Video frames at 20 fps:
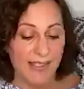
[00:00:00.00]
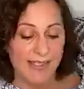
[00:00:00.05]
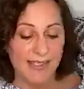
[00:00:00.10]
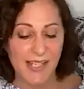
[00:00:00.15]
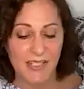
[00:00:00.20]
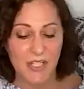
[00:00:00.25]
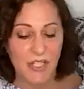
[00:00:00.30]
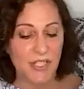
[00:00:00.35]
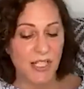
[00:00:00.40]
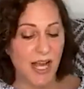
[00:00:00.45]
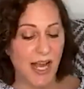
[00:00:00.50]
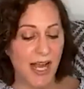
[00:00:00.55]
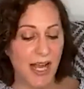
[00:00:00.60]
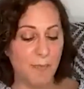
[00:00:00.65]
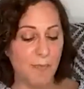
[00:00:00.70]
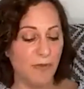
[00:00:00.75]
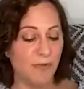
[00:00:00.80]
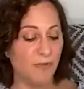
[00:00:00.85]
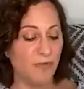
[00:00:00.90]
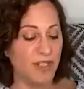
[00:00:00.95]
Such a
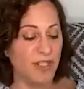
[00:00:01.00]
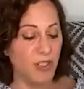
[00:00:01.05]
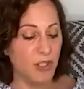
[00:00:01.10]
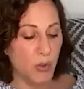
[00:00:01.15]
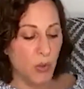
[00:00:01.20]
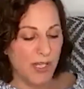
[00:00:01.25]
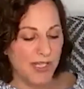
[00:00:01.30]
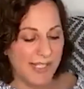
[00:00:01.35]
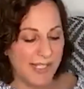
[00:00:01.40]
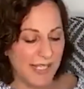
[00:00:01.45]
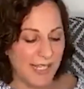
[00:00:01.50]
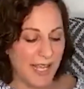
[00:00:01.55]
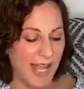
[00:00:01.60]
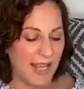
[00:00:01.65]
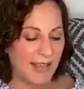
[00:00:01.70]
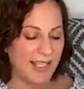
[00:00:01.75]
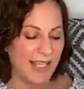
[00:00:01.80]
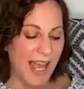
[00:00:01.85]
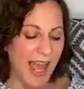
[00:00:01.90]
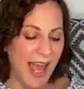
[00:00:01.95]
time of
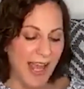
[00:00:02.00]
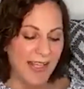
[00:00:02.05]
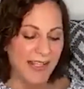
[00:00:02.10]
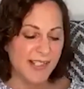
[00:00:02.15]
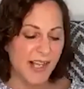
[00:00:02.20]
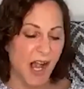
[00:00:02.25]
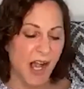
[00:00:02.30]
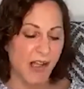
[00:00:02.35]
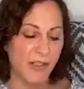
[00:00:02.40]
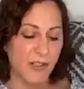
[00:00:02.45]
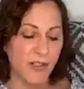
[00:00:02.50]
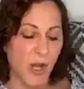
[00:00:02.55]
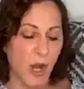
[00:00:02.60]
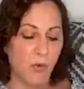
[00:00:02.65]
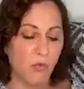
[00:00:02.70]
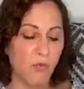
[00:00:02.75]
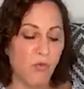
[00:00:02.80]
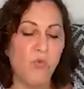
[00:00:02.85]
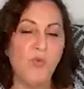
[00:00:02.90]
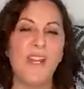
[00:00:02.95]
rejoicing. And the
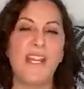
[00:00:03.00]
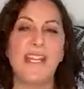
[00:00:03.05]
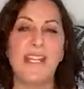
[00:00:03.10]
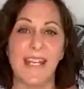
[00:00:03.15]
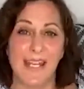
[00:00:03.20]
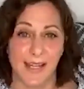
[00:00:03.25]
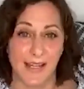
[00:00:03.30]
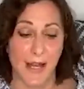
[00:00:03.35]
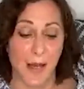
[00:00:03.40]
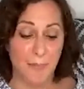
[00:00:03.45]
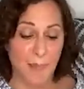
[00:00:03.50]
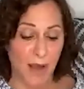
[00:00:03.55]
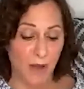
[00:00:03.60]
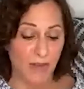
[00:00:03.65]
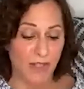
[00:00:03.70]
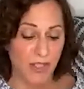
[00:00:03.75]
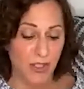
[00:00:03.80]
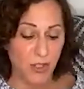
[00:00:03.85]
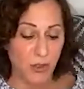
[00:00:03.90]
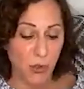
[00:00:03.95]
exiles are reading
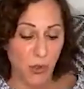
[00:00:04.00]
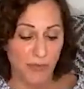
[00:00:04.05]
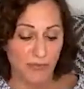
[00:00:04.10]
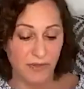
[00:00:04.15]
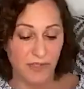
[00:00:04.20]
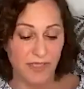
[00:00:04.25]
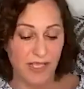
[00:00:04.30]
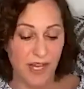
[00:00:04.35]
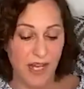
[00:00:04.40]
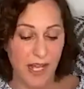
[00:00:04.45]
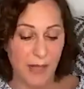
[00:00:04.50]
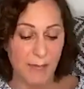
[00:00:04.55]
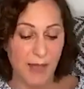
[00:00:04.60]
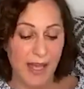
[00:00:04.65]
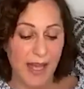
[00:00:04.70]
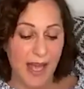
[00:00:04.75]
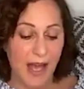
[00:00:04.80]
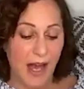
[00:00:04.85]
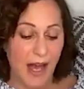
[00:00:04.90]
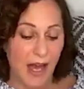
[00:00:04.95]
about this joyful
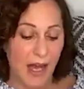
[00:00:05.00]
time.